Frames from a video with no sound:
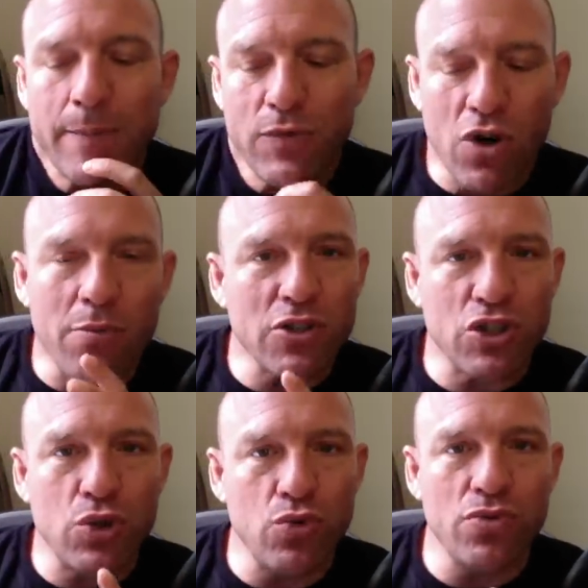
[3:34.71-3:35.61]
There are almost
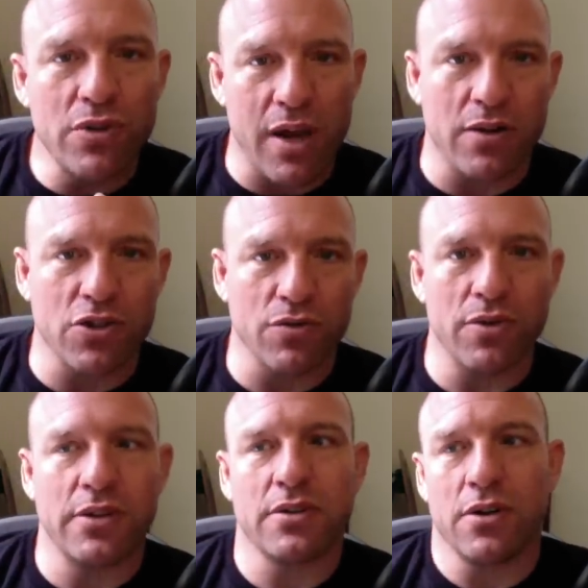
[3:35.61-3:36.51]
two Donald
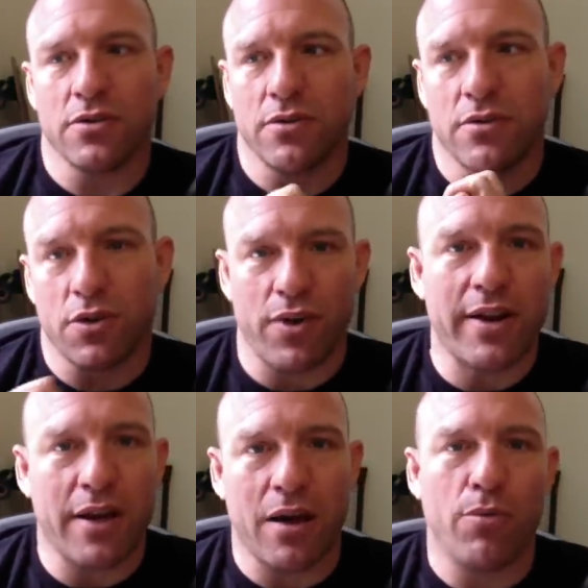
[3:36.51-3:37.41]
Cerrones. There's the
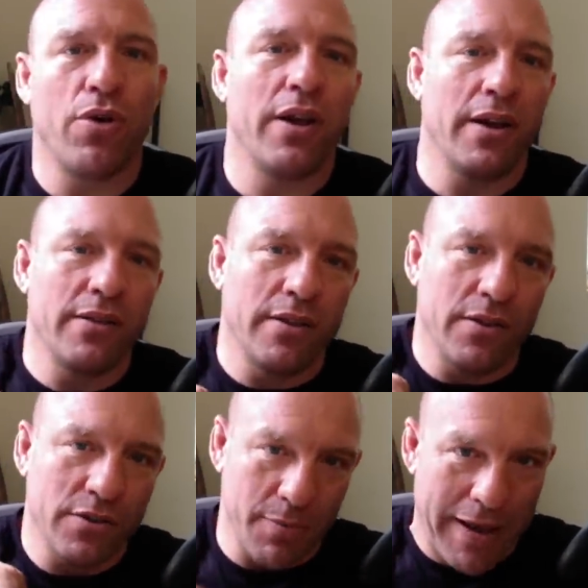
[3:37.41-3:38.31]
great cowboy and then
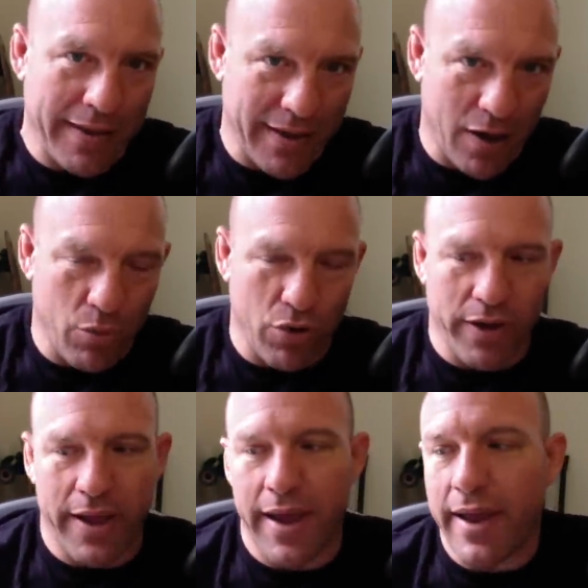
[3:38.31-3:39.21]
there's the bad
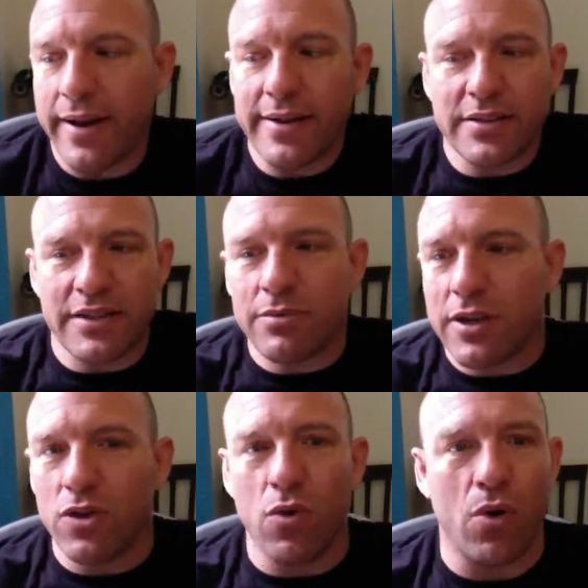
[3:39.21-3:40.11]
cowboy. And it seems
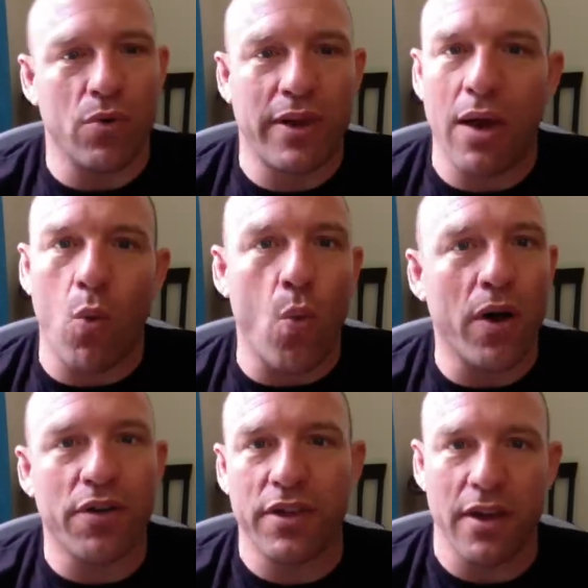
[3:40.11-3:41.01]
like you get
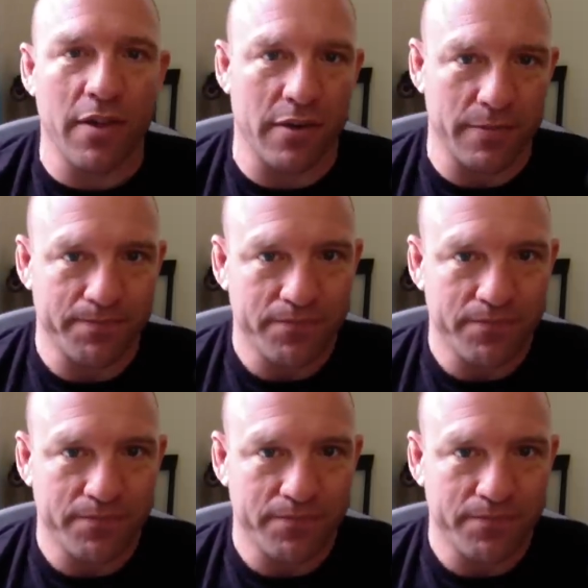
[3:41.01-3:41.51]
one or the other.